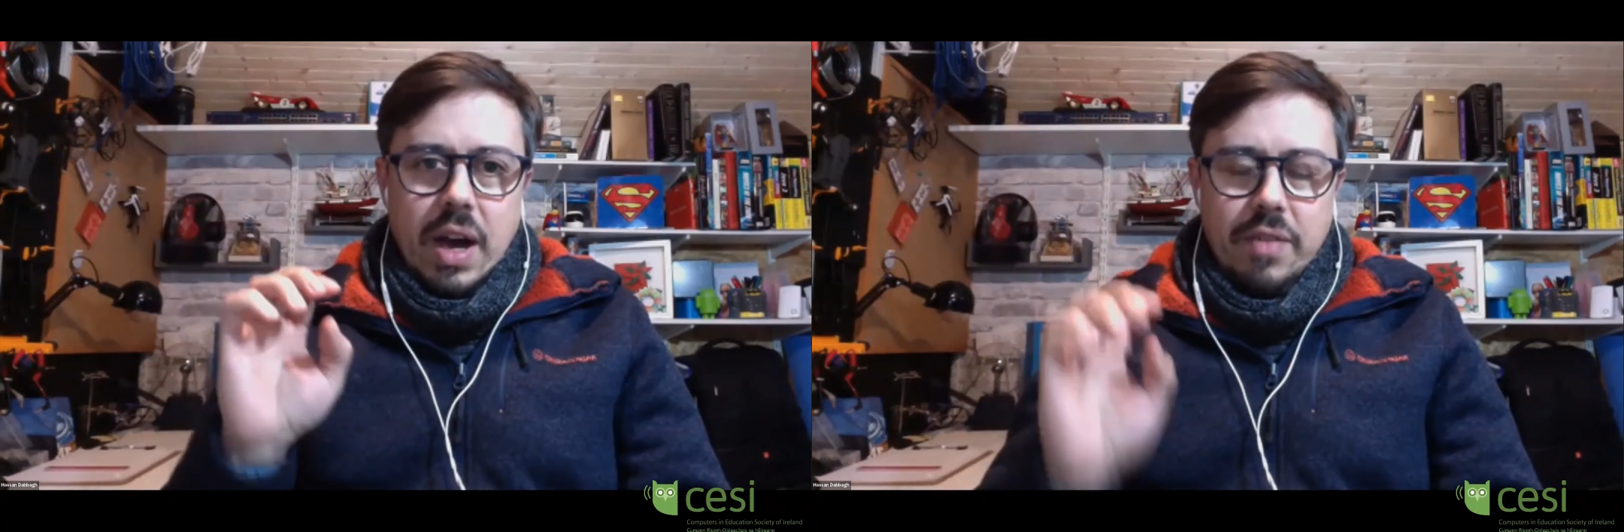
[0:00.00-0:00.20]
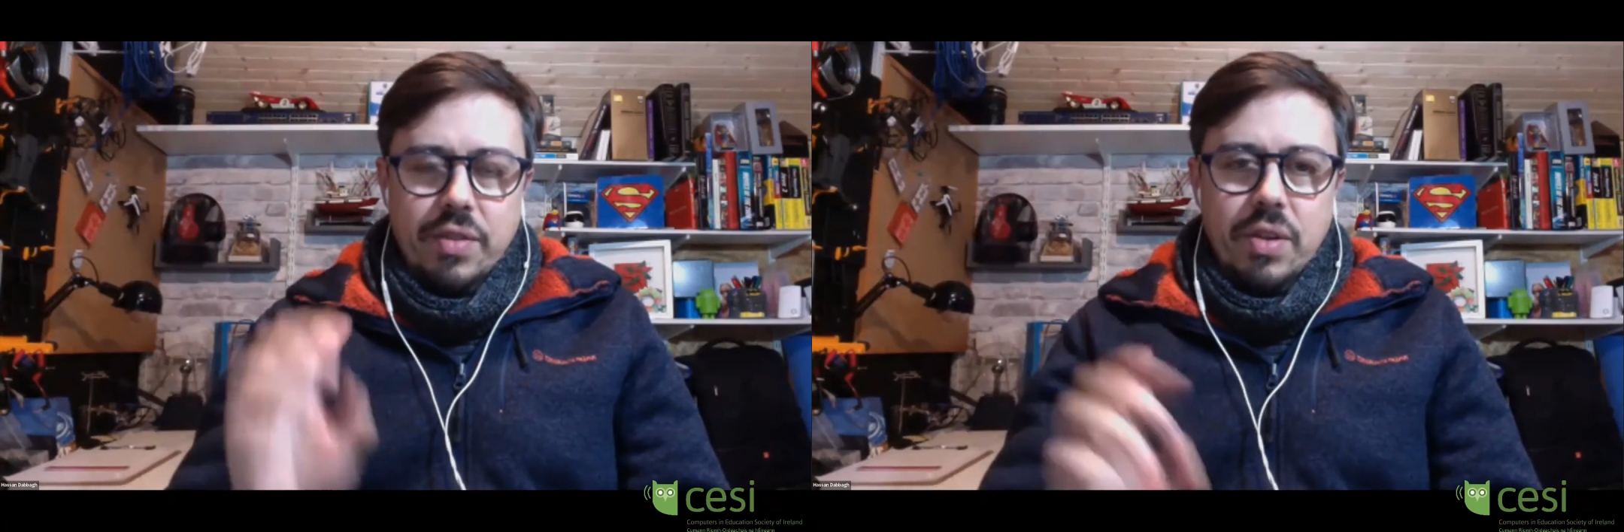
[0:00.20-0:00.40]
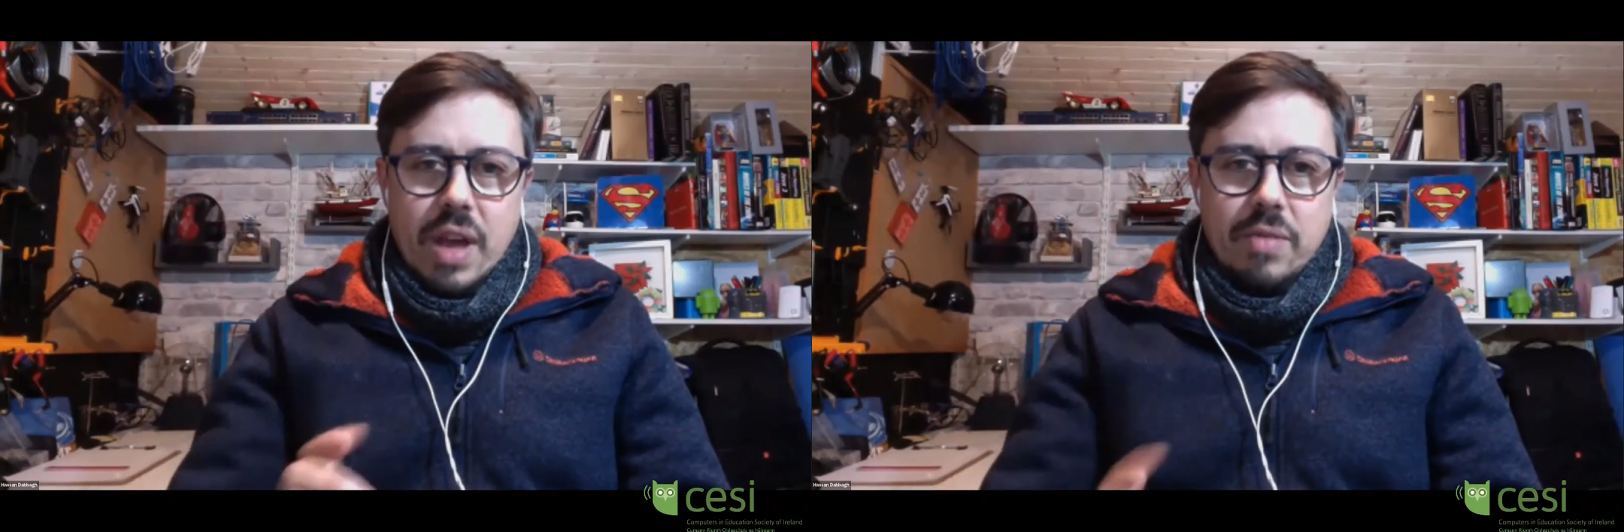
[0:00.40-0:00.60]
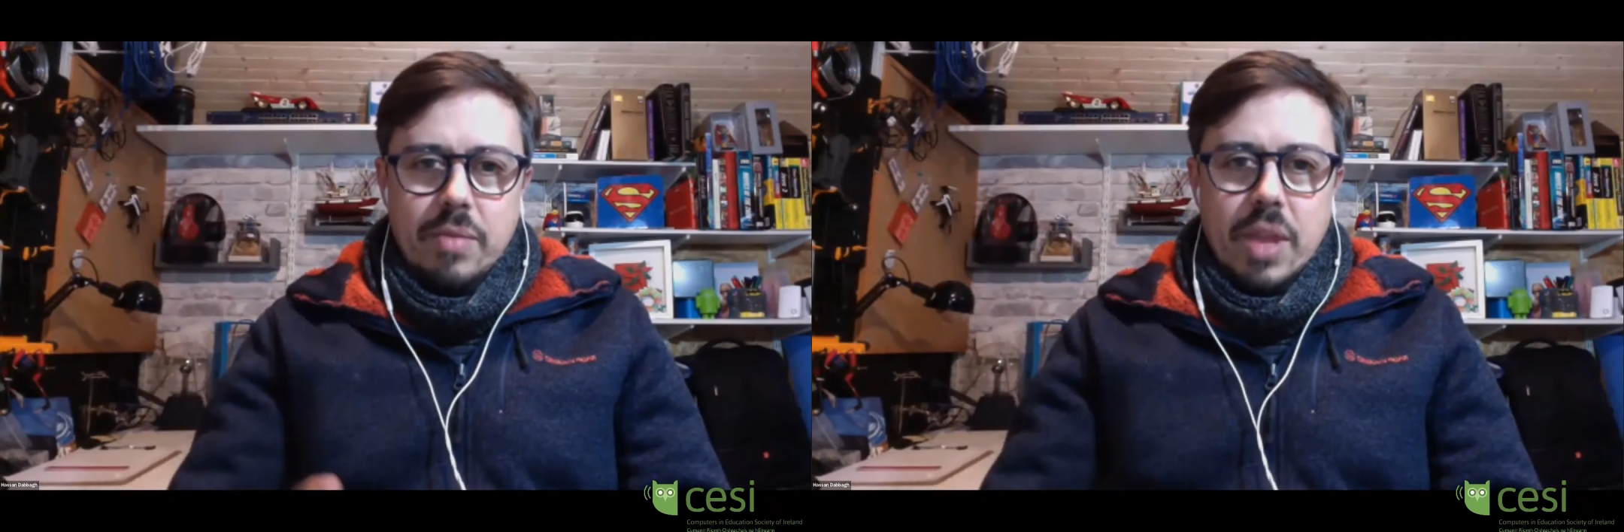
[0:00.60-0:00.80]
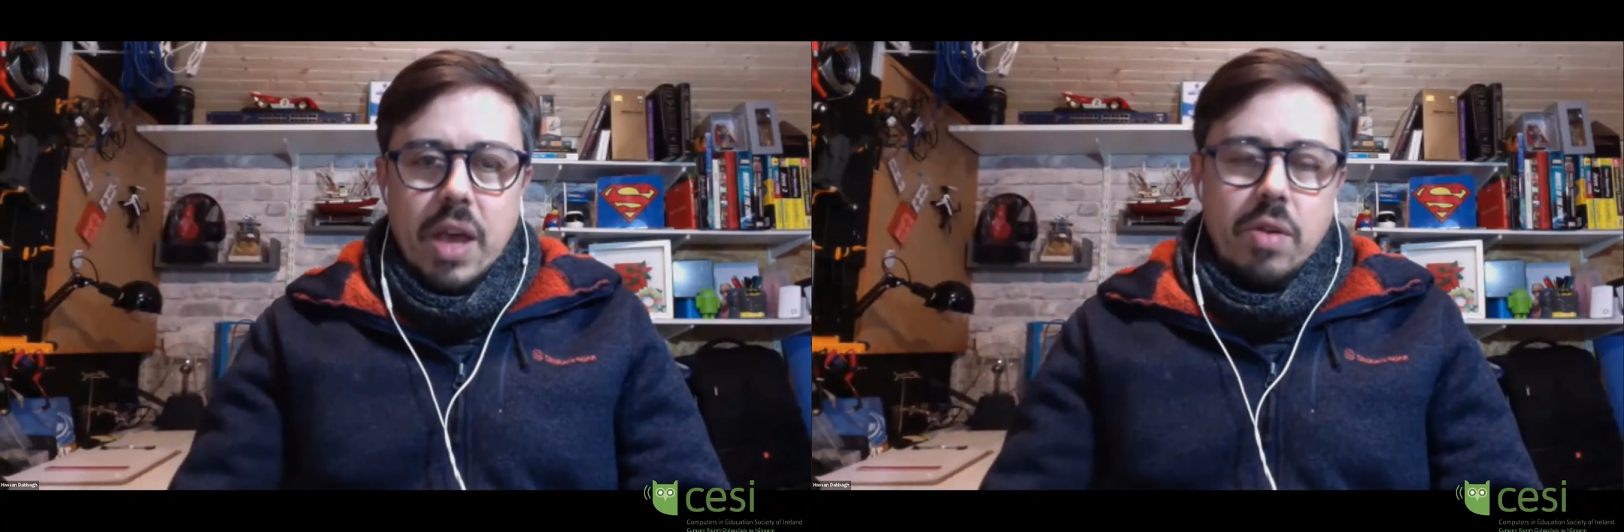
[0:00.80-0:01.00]
If you had asked
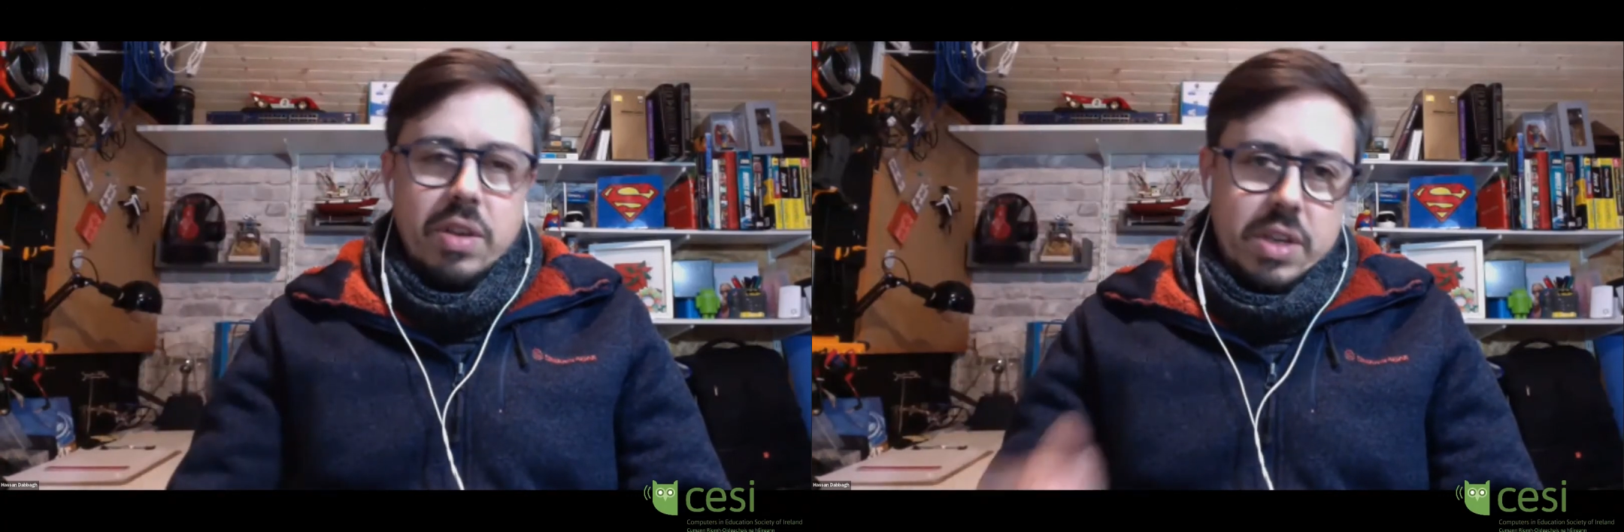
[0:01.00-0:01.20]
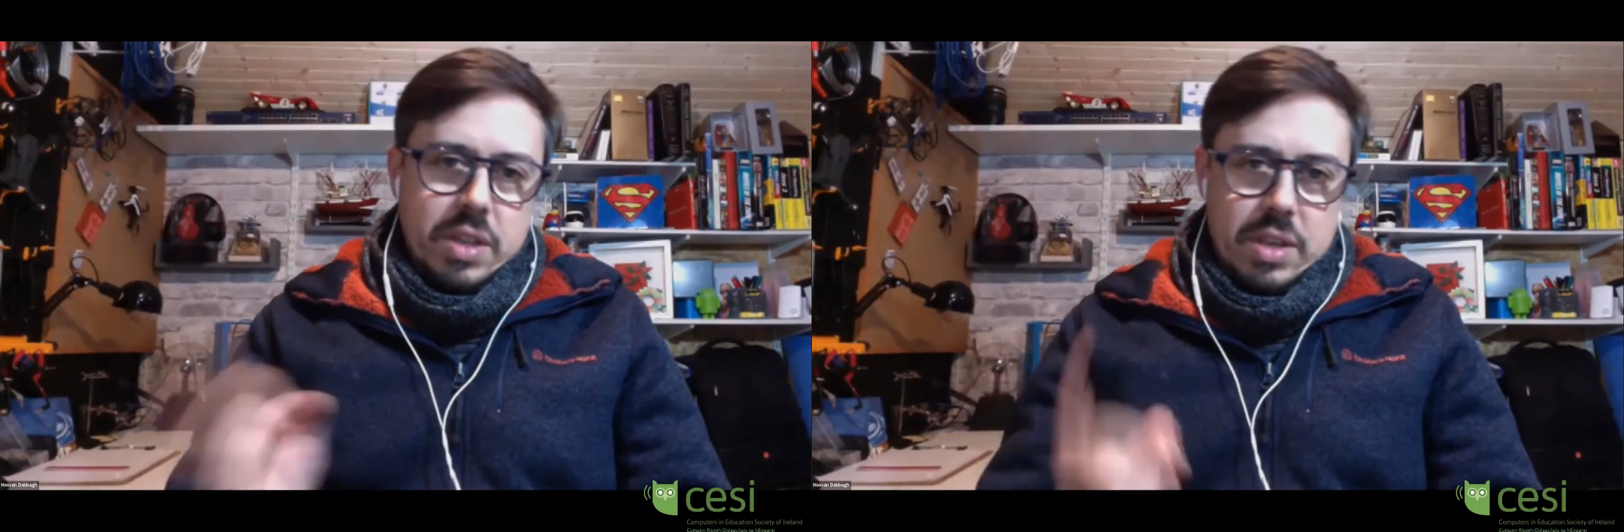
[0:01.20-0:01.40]
me that question